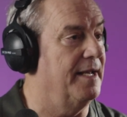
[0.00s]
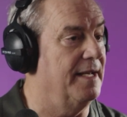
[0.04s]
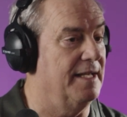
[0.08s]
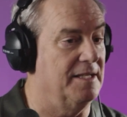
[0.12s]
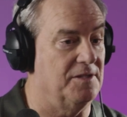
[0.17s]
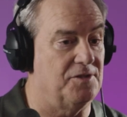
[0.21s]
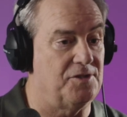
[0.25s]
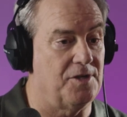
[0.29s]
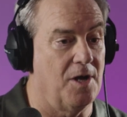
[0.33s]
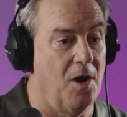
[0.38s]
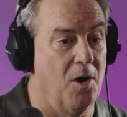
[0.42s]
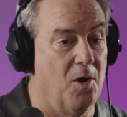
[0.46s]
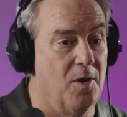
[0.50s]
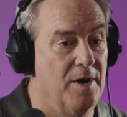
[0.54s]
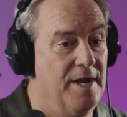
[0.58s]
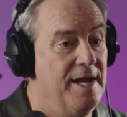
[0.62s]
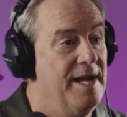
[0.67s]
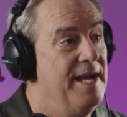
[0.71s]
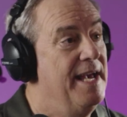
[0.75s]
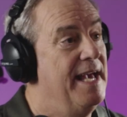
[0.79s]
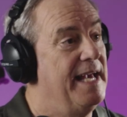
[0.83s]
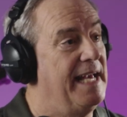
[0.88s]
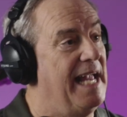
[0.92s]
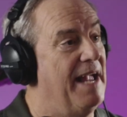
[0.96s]
And so
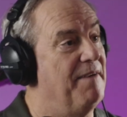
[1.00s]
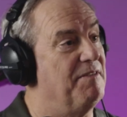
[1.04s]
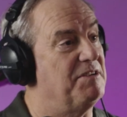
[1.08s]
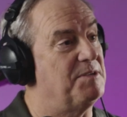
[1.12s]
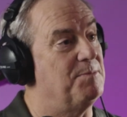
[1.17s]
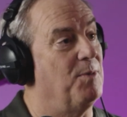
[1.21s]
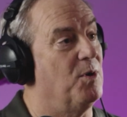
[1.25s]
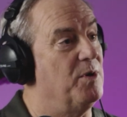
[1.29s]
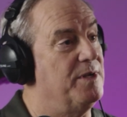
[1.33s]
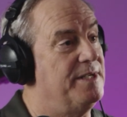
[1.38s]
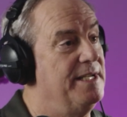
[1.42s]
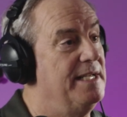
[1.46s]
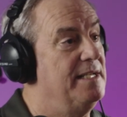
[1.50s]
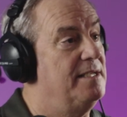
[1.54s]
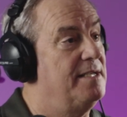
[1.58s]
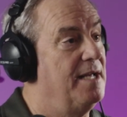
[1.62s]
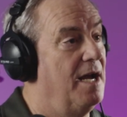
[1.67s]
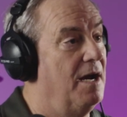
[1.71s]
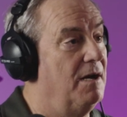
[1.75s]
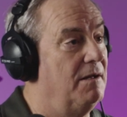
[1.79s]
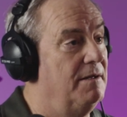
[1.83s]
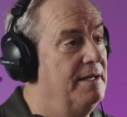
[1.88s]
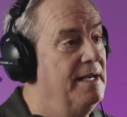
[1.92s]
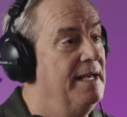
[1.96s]
it gave us more
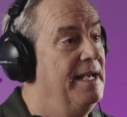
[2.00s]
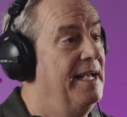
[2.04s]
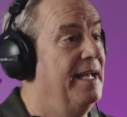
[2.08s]
detail,